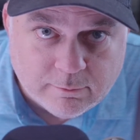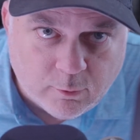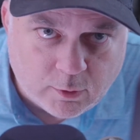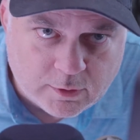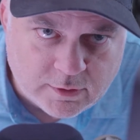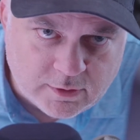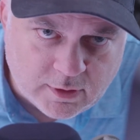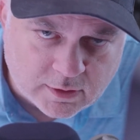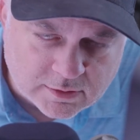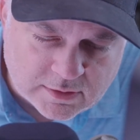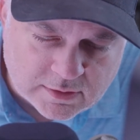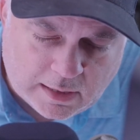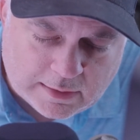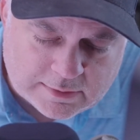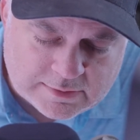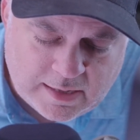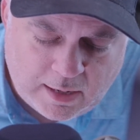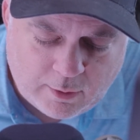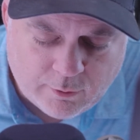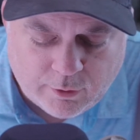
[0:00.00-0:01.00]
does not
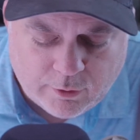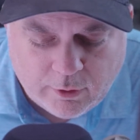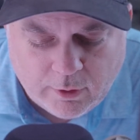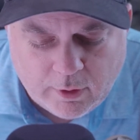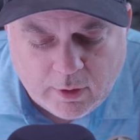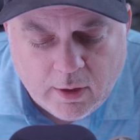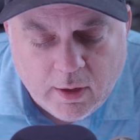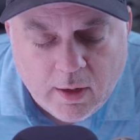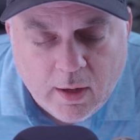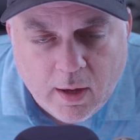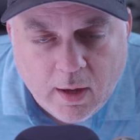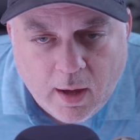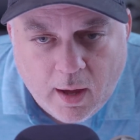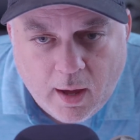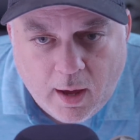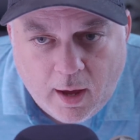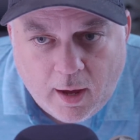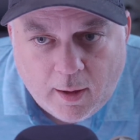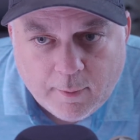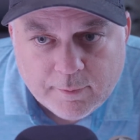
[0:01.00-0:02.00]
sound good.
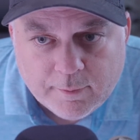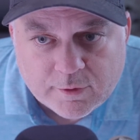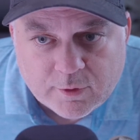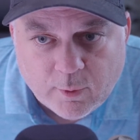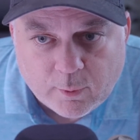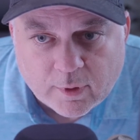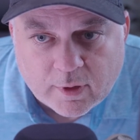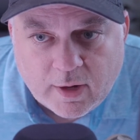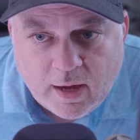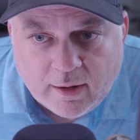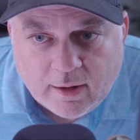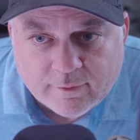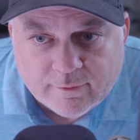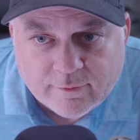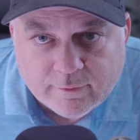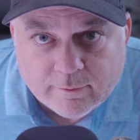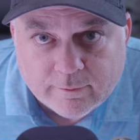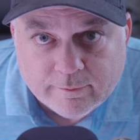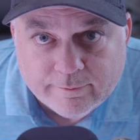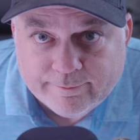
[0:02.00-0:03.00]
So we're kind of
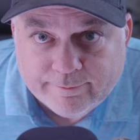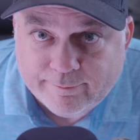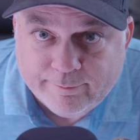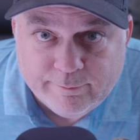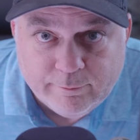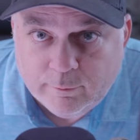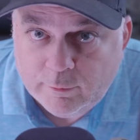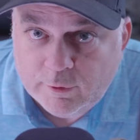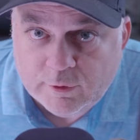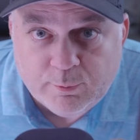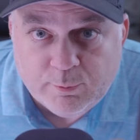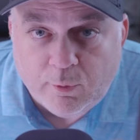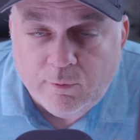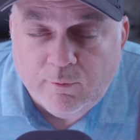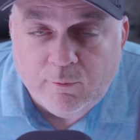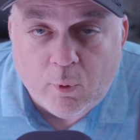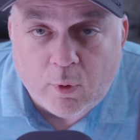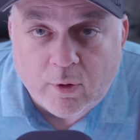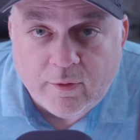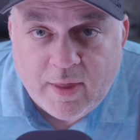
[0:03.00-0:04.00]
just moving
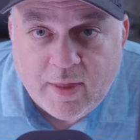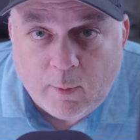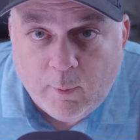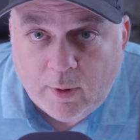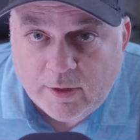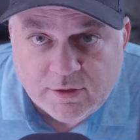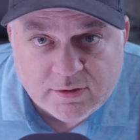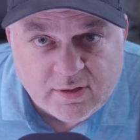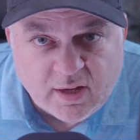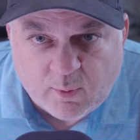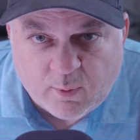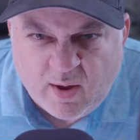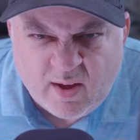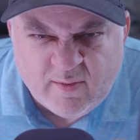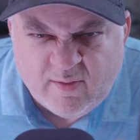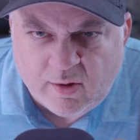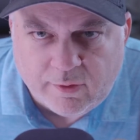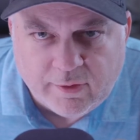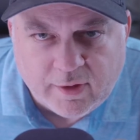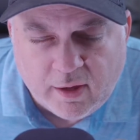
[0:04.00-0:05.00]
forward in that way, just like we have
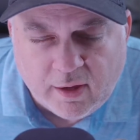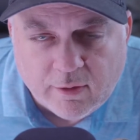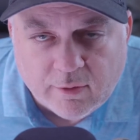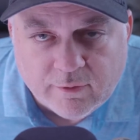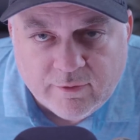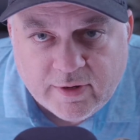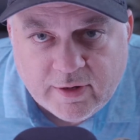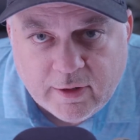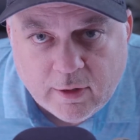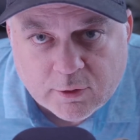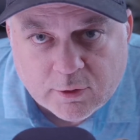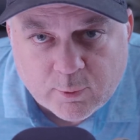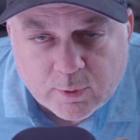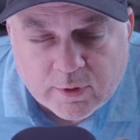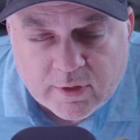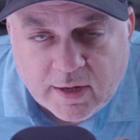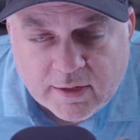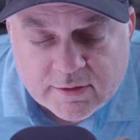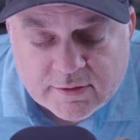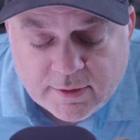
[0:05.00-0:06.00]
on the other videos we're
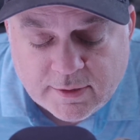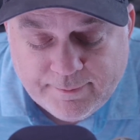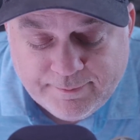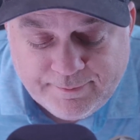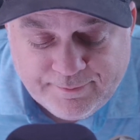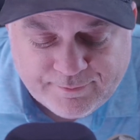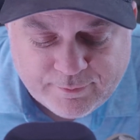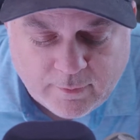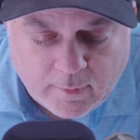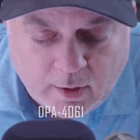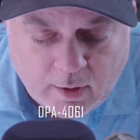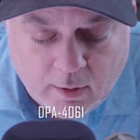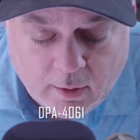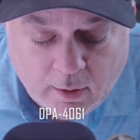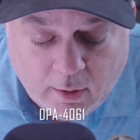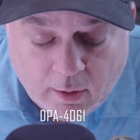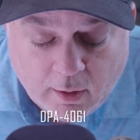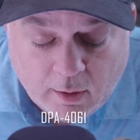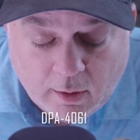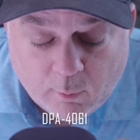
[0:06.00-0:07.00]
testing,
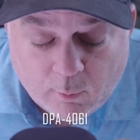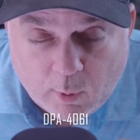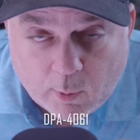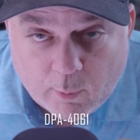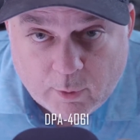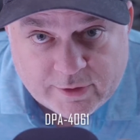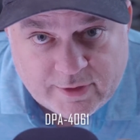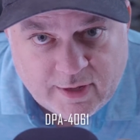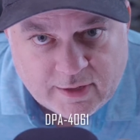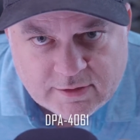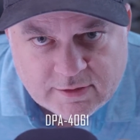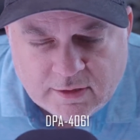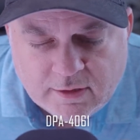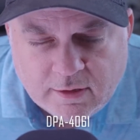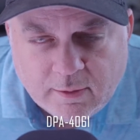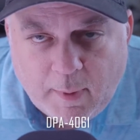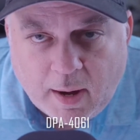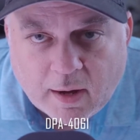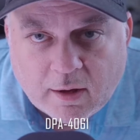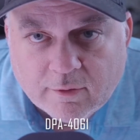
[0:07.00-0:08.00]
where we're testing the
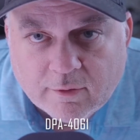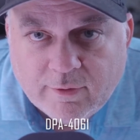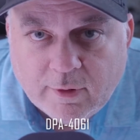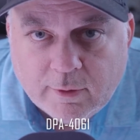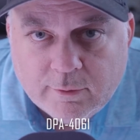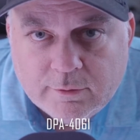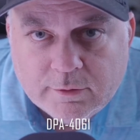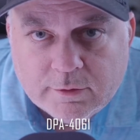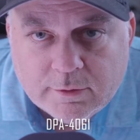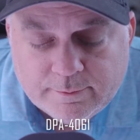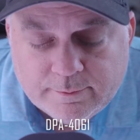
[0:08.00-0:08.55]
microphones.